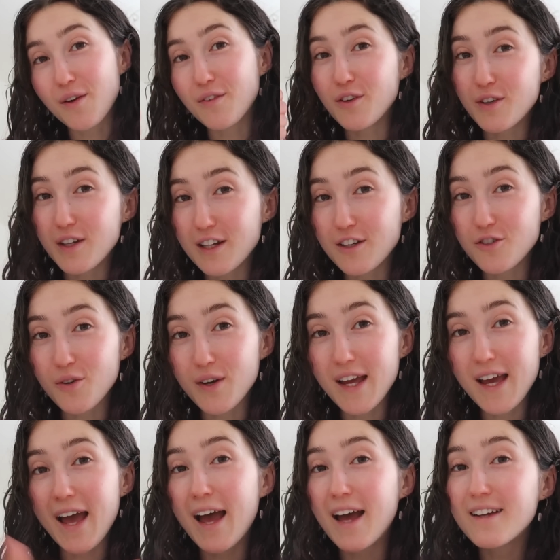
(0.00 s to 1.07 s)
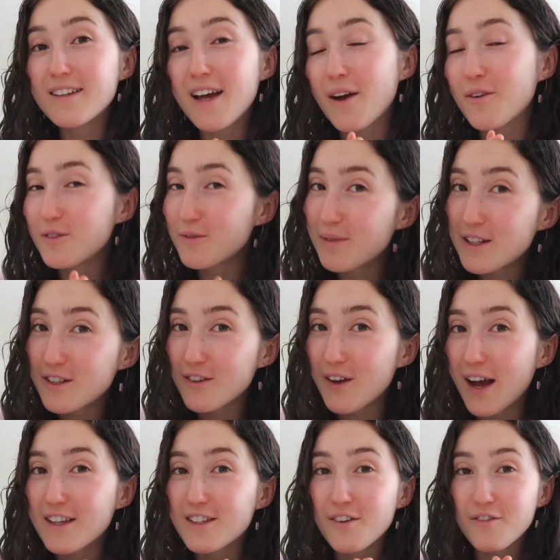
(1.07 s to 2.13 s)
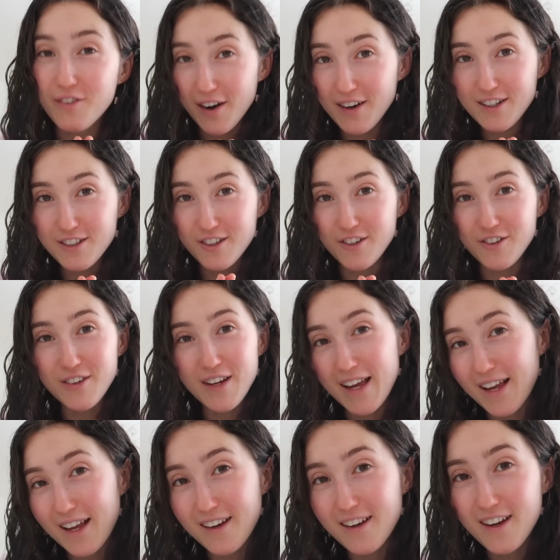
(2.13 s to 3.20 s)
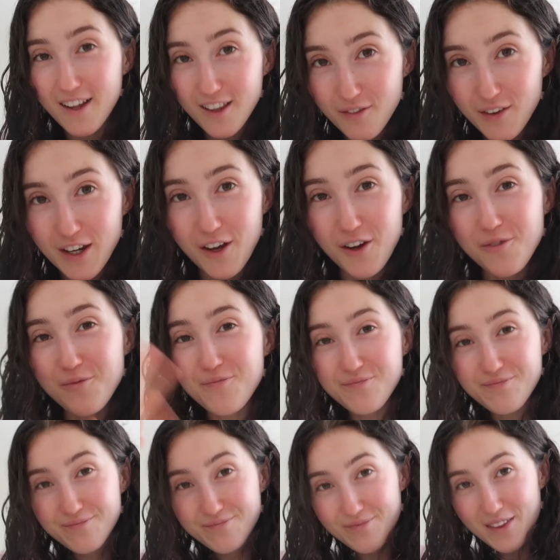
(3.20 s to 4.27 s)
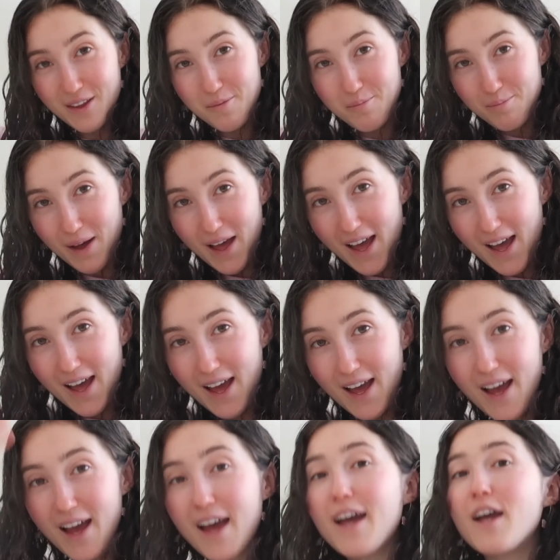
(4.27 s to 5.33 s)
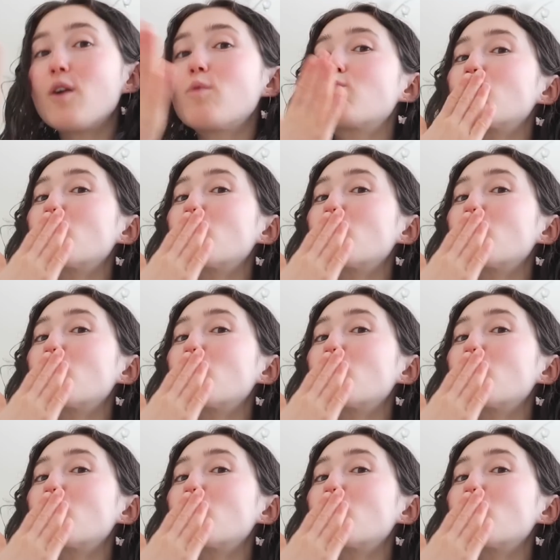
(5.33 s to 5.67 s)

if you did enjoy it, and I will speak to you guys very soon in another video. Bye!